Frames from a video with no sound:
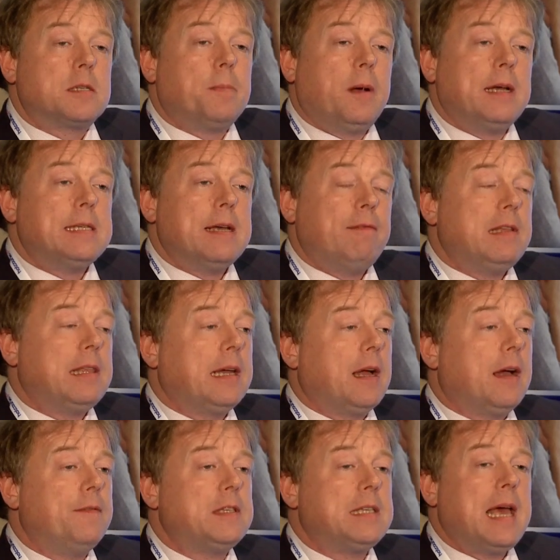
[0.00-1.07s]
despite
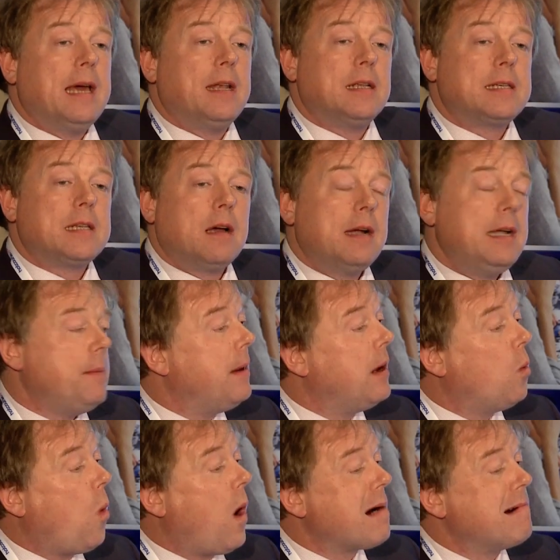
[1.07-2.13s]
everything I've said, a tiny
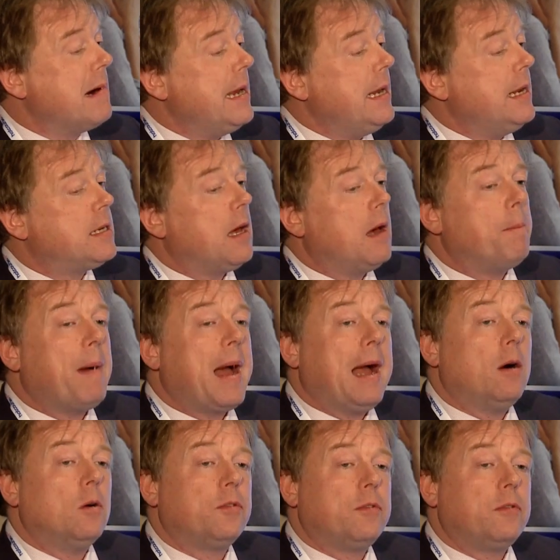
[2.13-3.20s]
bit worried
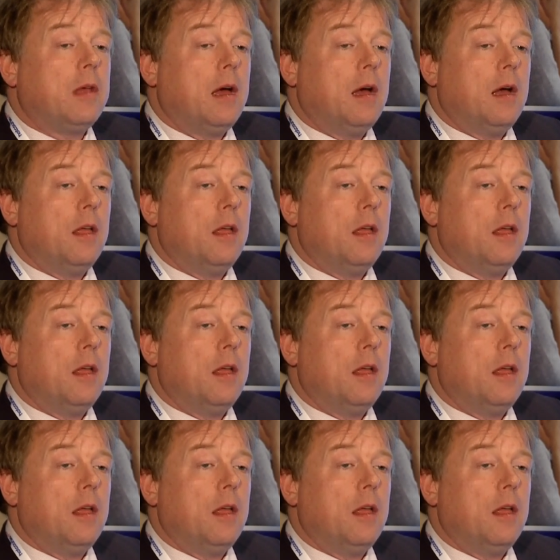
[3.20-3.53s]
about